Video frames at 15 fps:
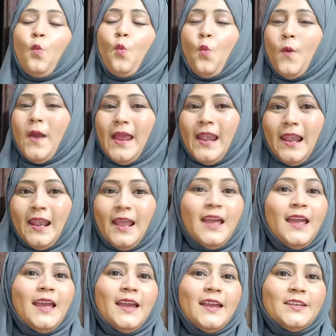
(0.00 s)
Well,
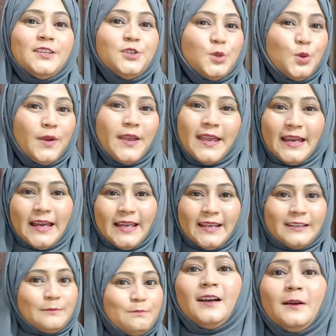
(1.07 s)
you
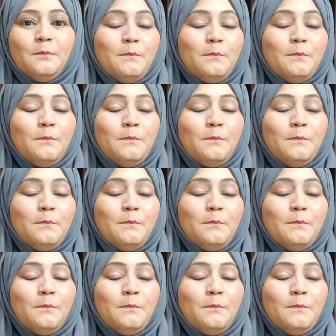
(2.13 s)
can.